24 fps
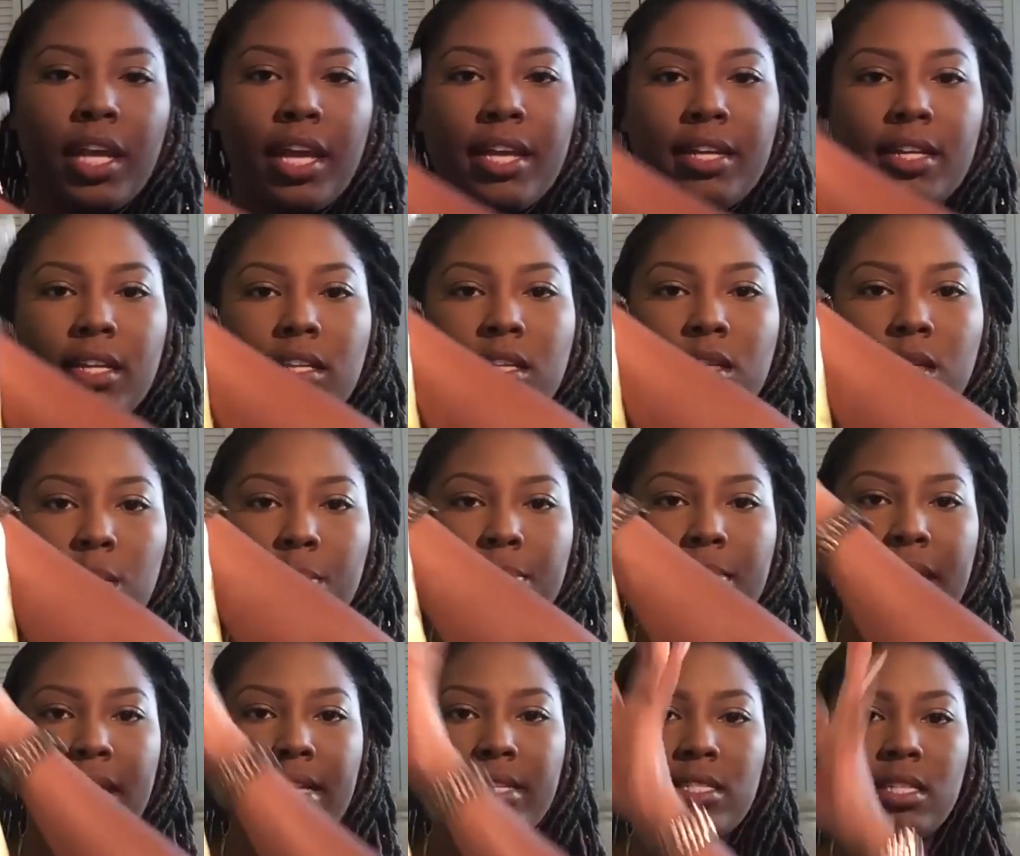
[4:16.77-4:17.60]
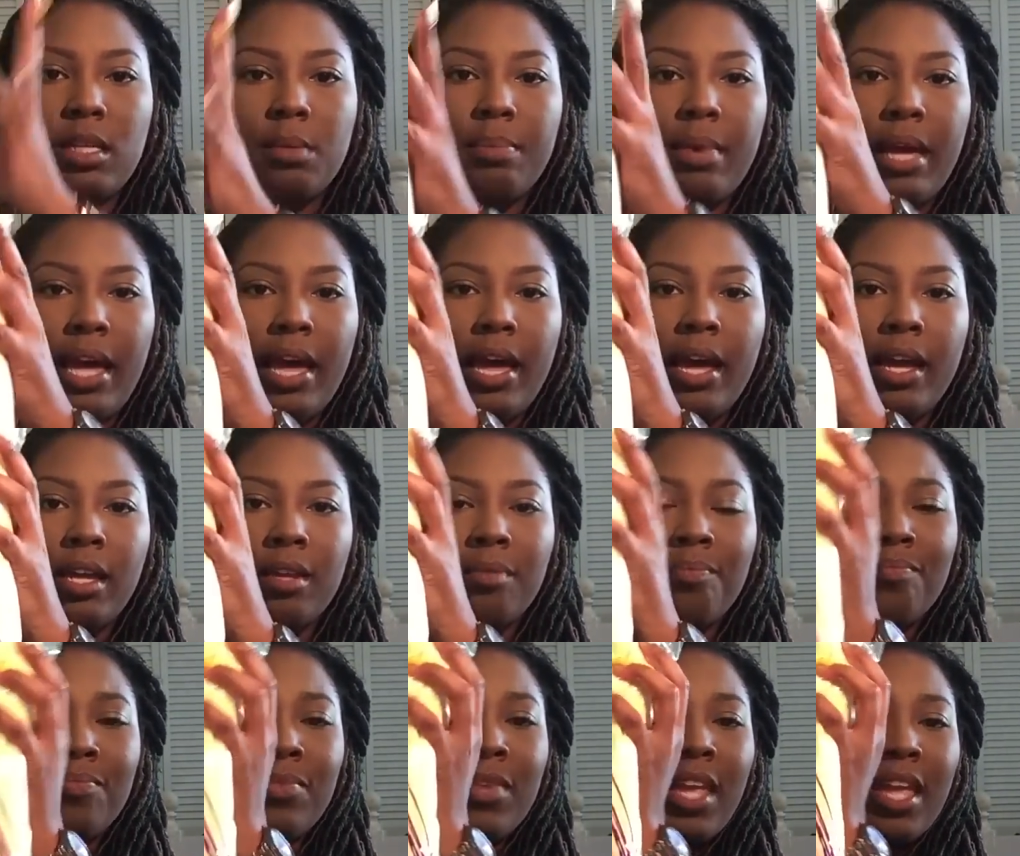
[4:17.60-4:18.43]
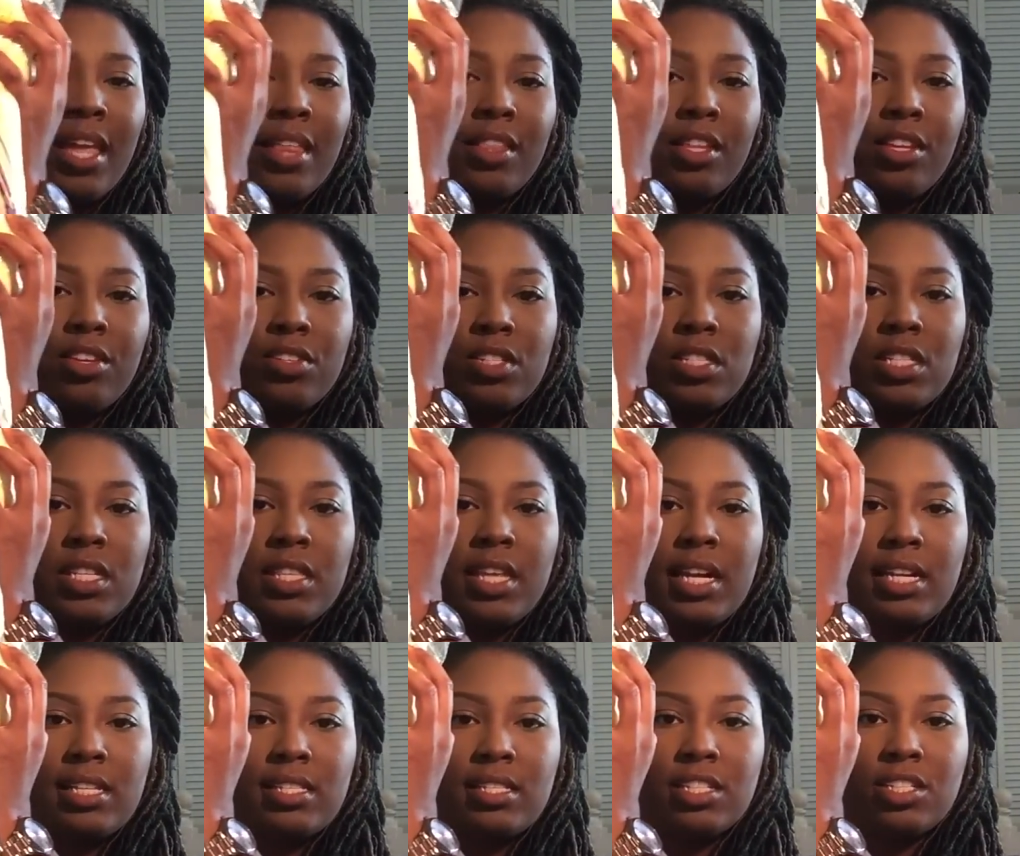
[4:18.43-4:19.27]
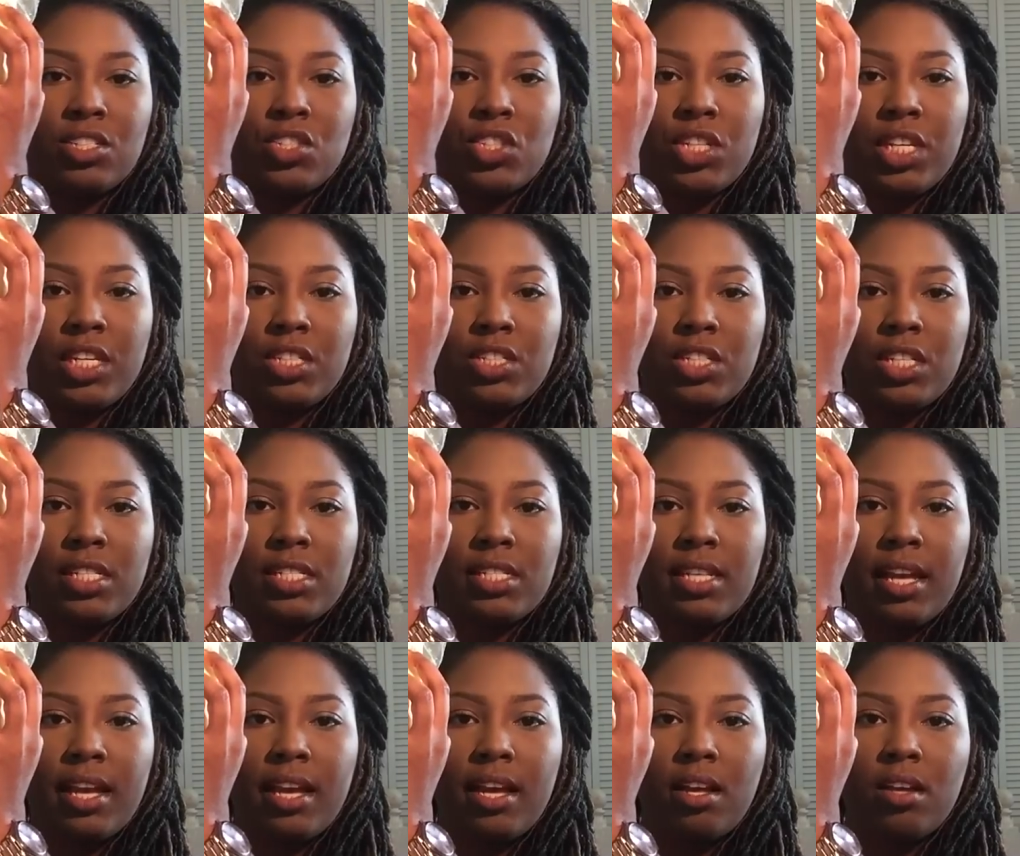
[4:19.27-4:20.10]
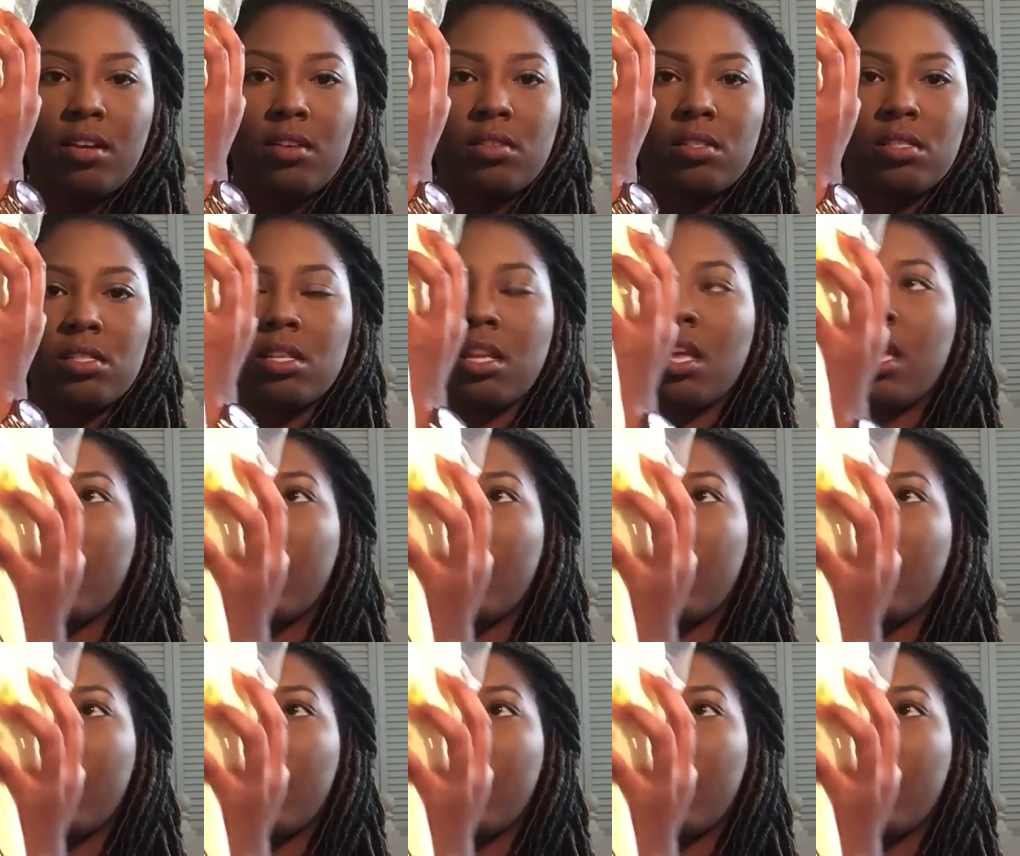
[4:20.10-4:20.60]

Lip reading: it in a little plastic bag, and you see that it says JJsHouse.